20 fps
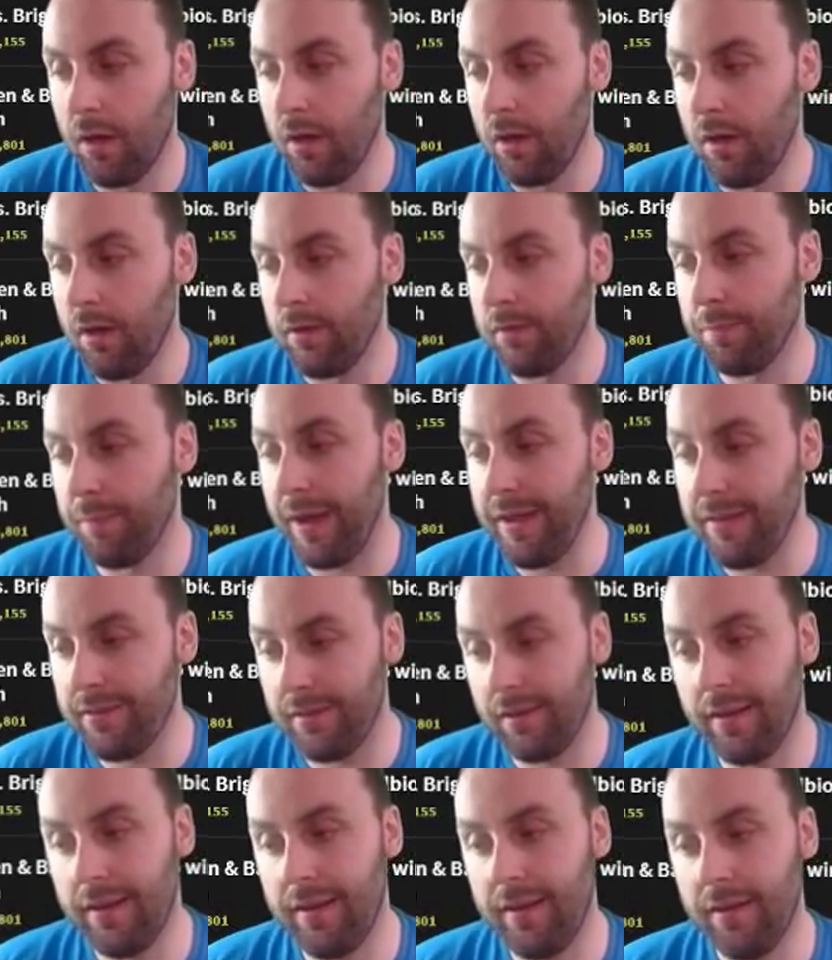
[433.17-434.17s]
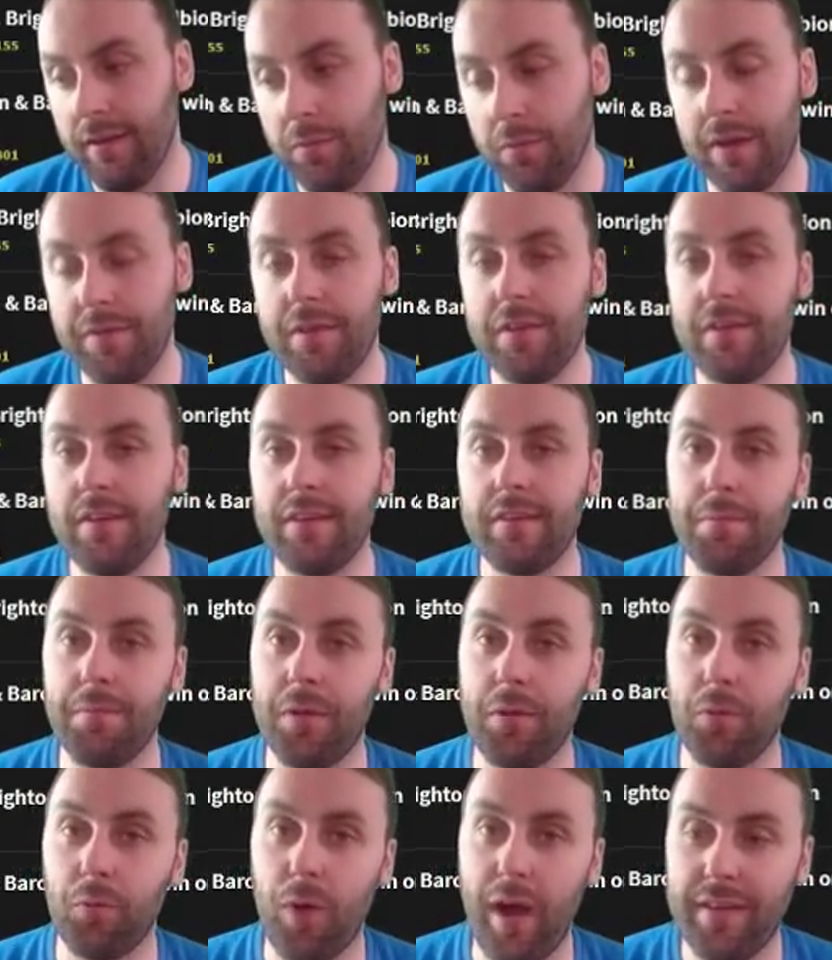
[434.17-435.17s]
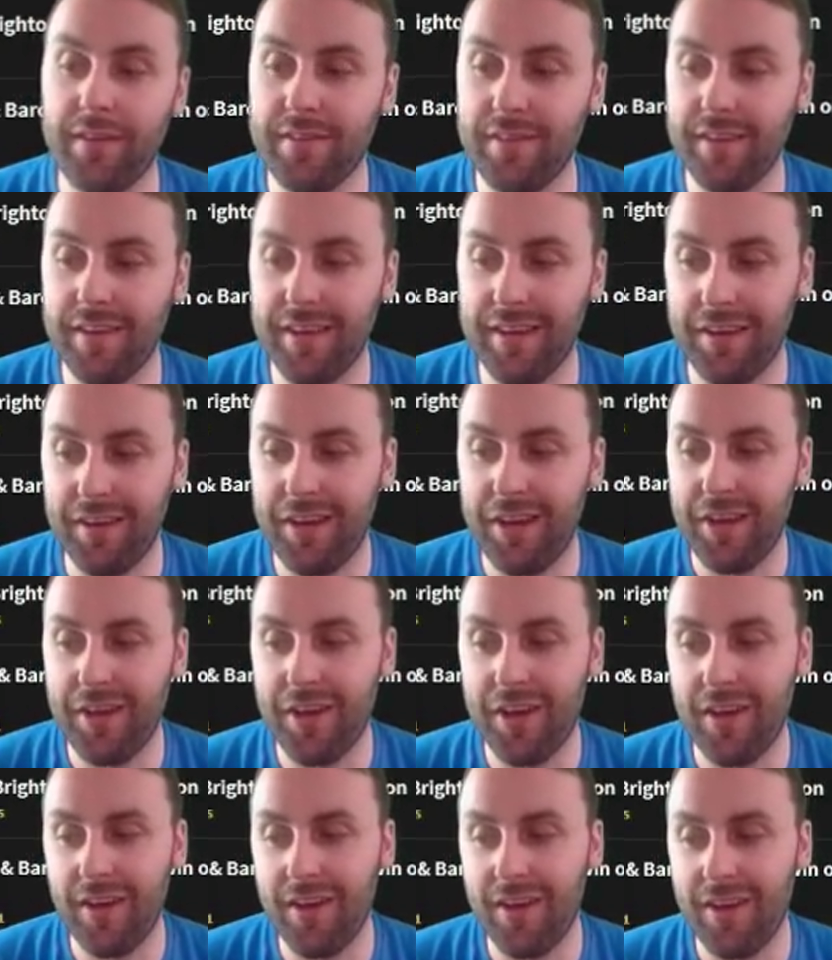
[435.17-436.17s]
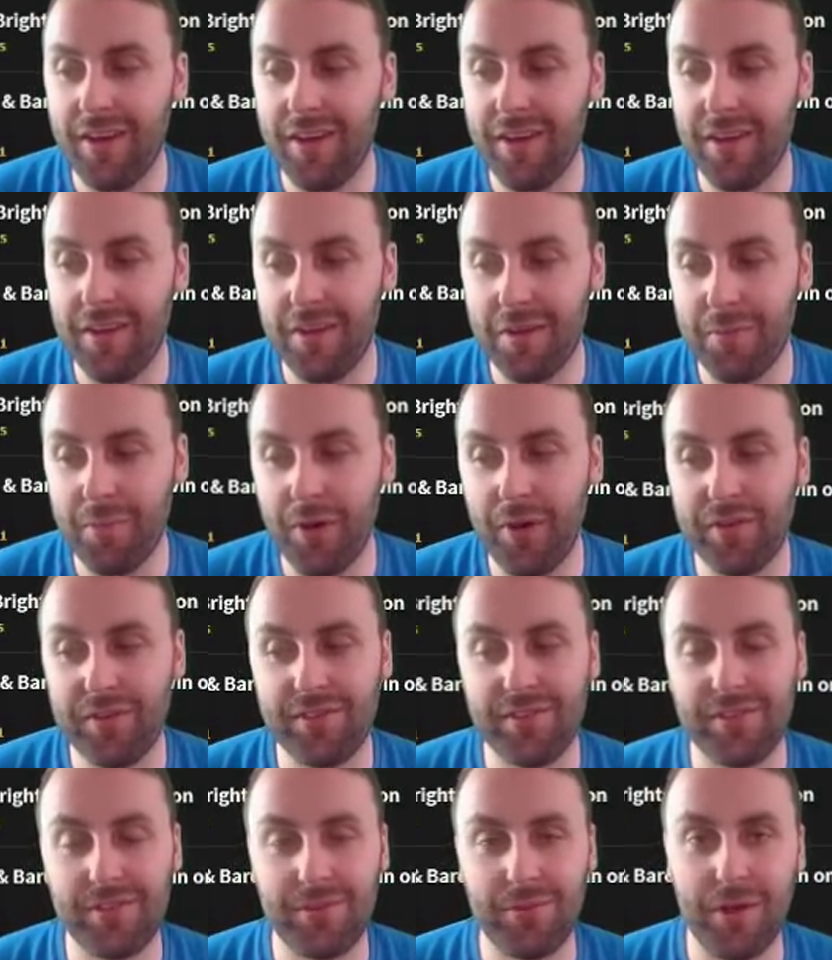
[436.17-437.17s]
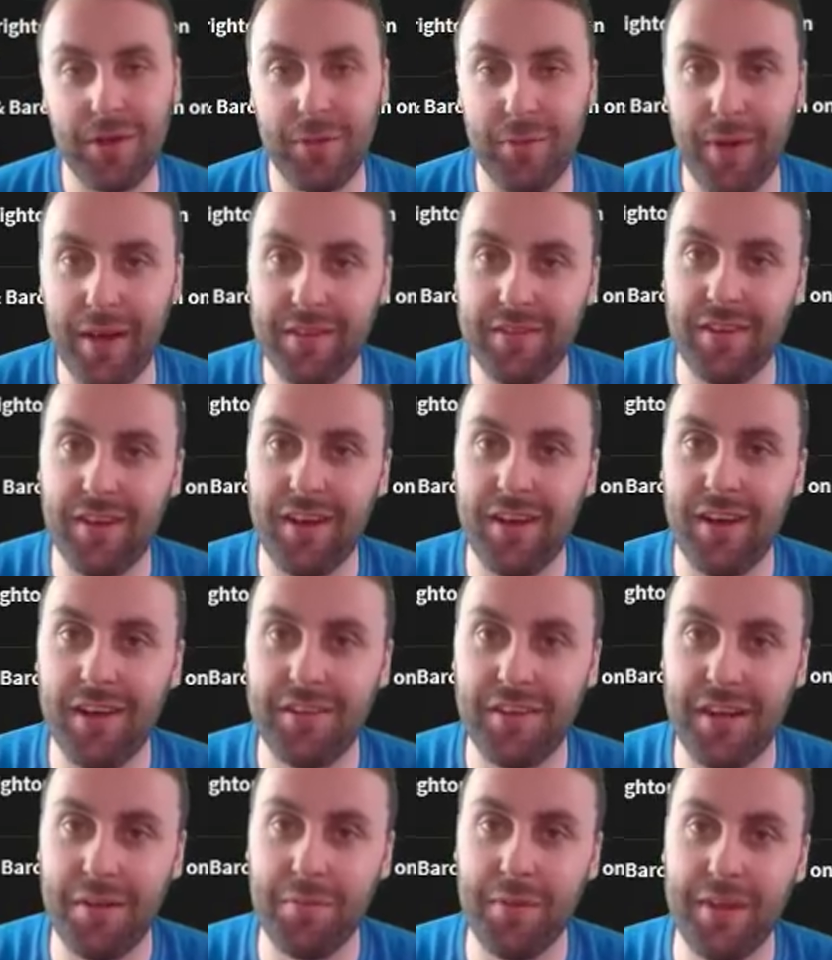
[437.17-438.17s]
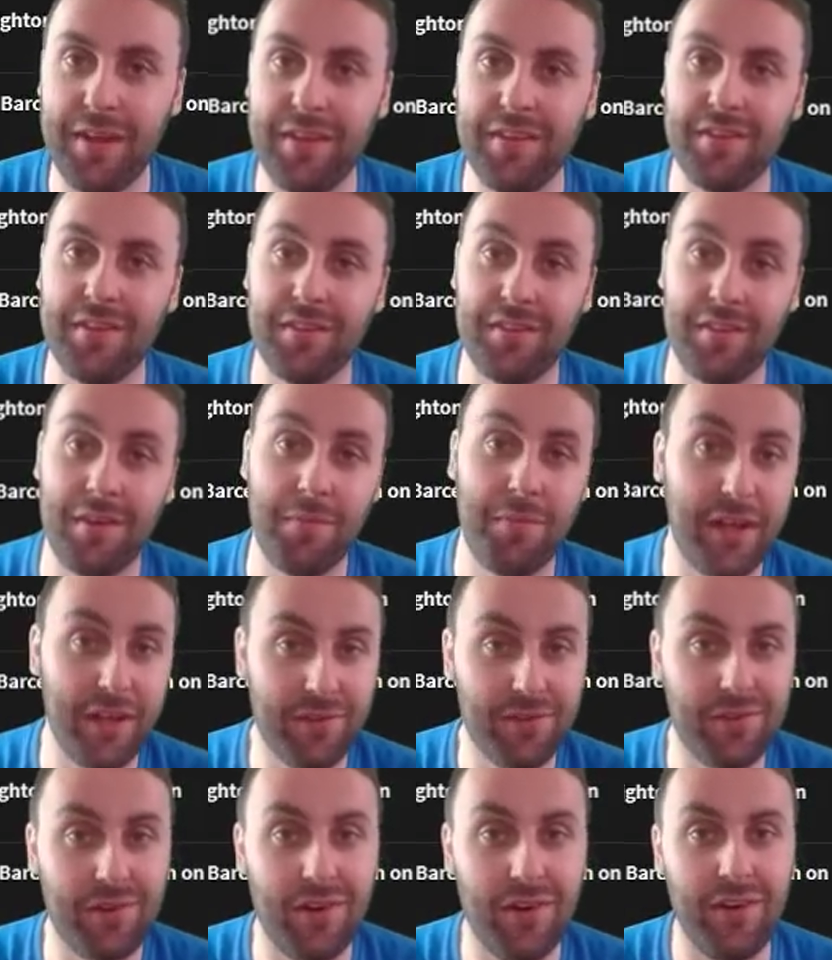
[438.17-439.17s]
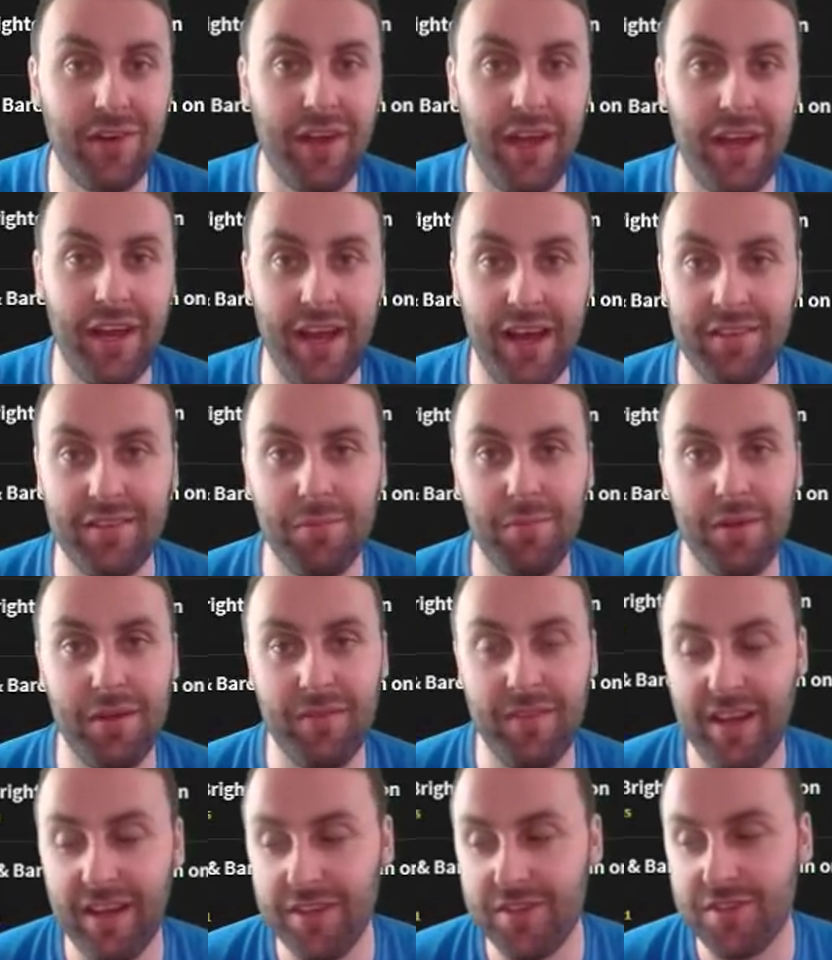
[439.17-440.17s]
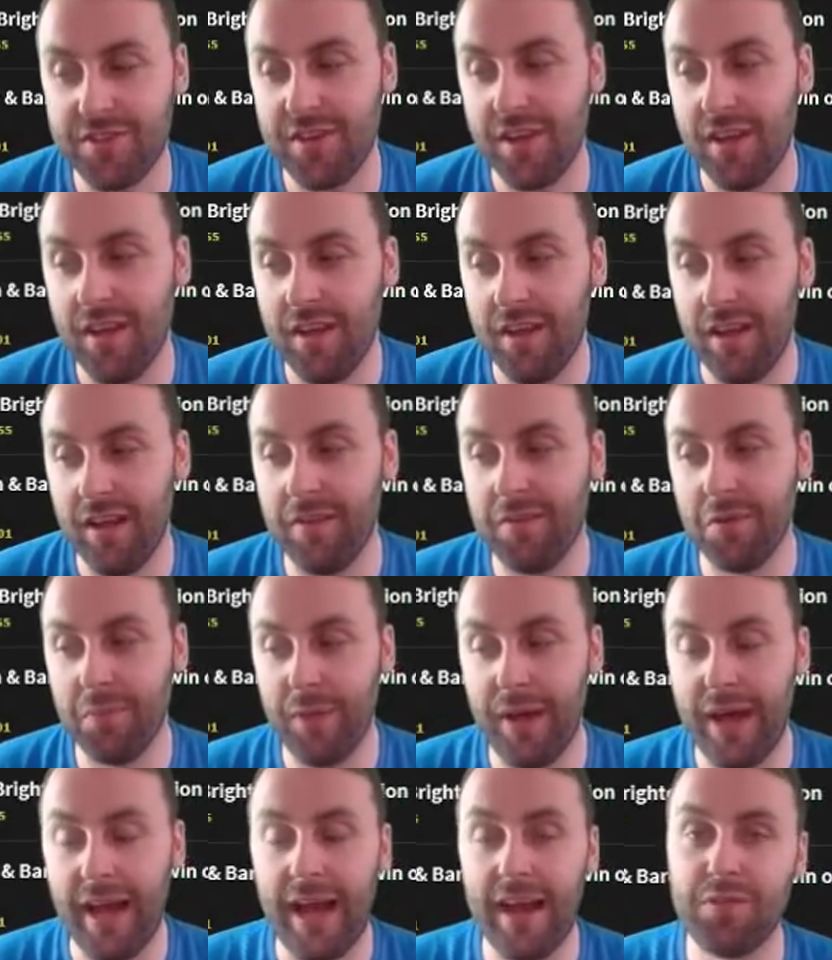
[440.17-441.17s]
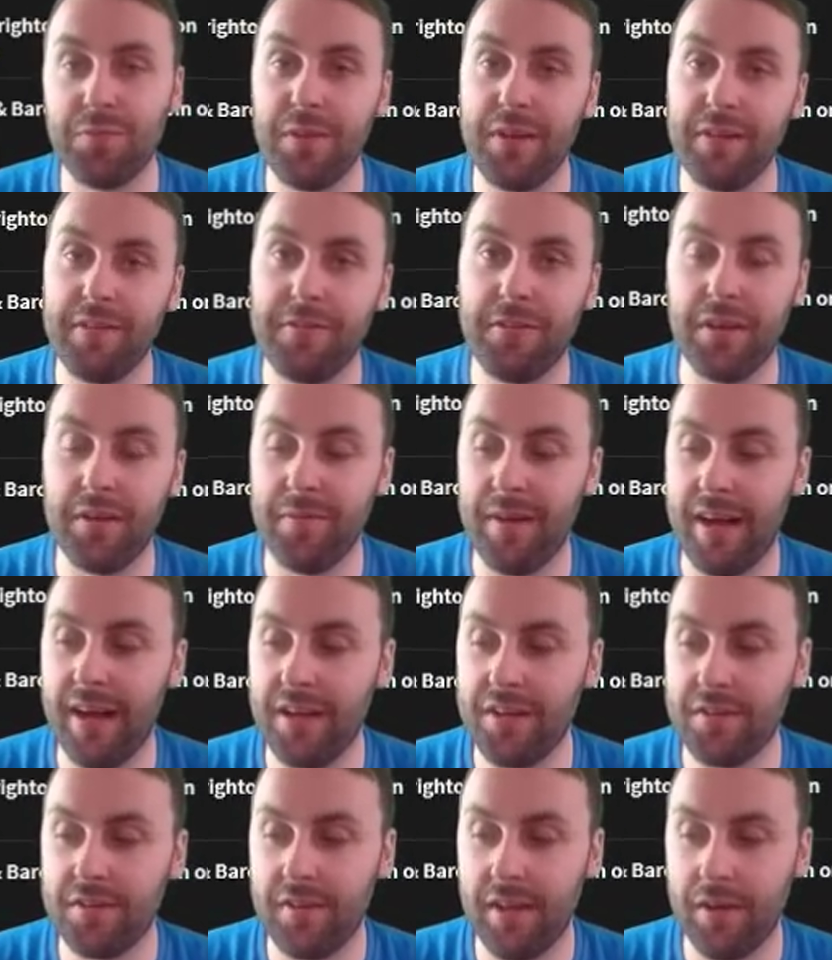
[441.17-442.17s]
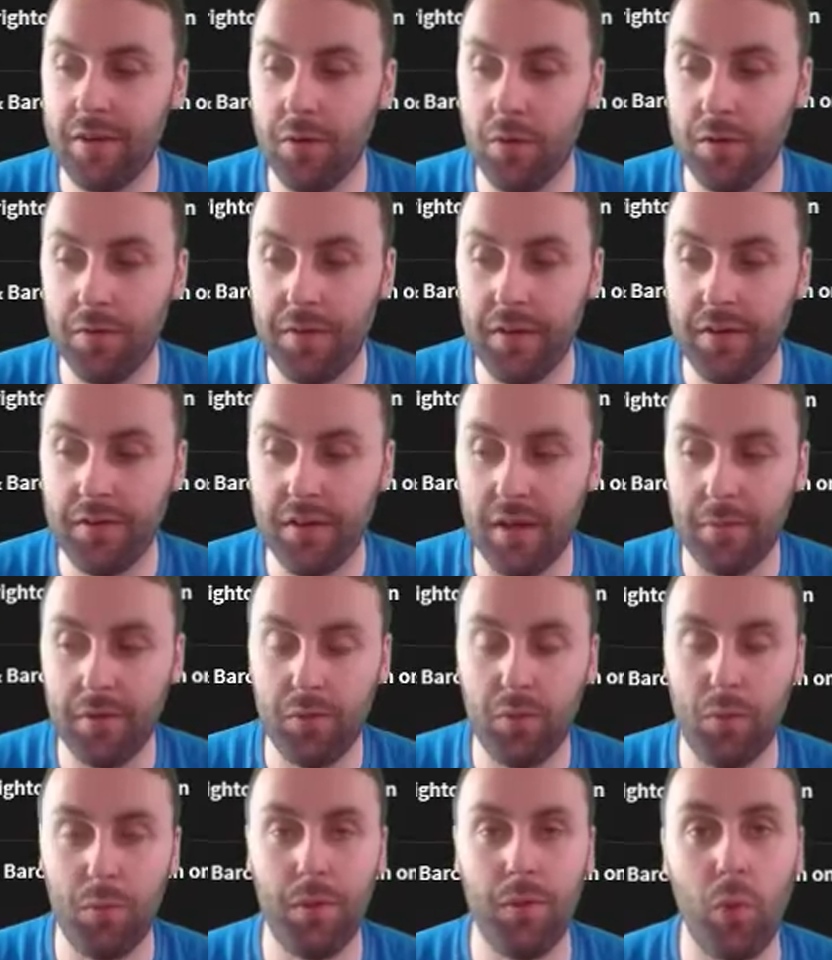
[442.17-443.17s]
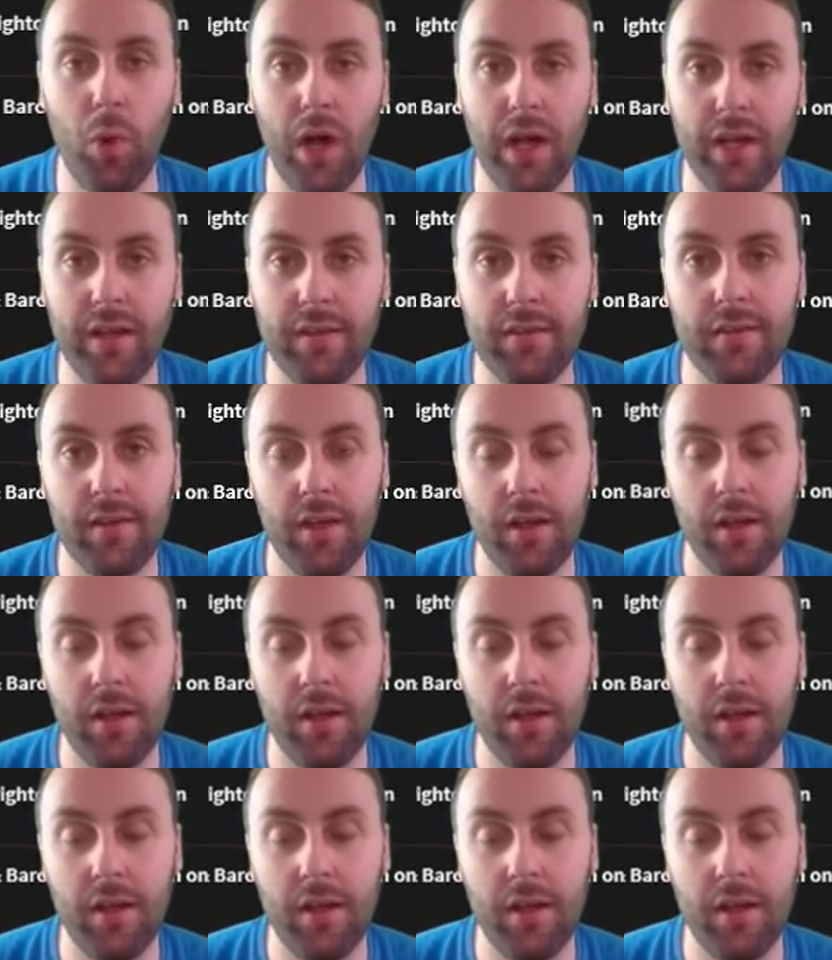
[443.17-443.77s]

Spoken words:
So basically, whenever you see something red in the box where your bets are, then that means that something is wrong and it hasn't been matched. If your bet has been fully matched, then all of these numbers will be white.